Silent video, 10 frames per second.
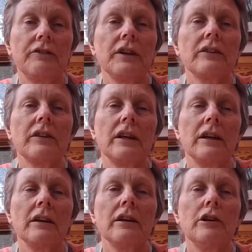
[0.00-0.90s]
fixed
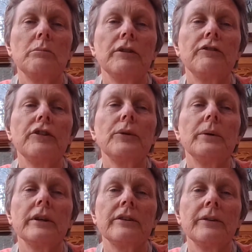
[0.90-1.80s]
thing, but
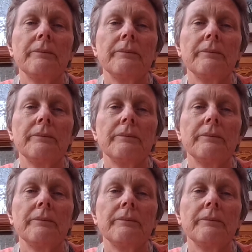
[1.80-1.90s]
fluid,